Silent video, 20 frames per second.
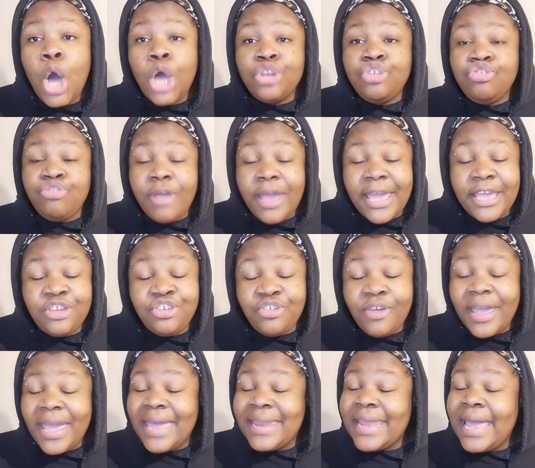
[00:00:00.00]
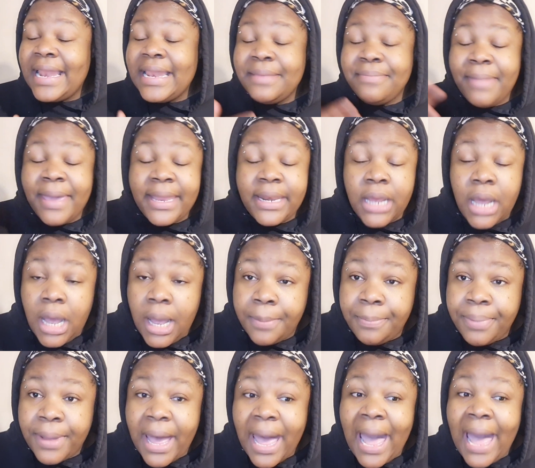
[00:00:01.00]
on Trey and Ellie made
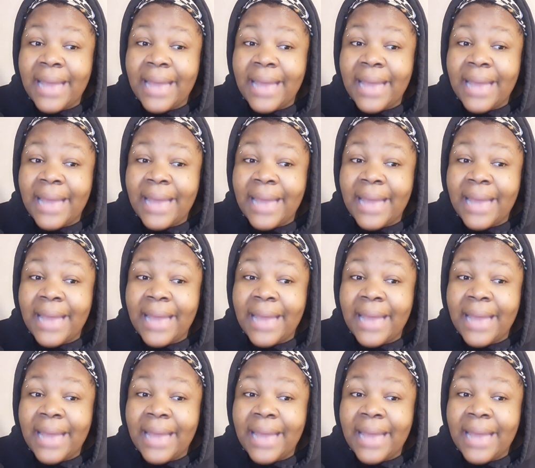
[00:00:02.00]
up.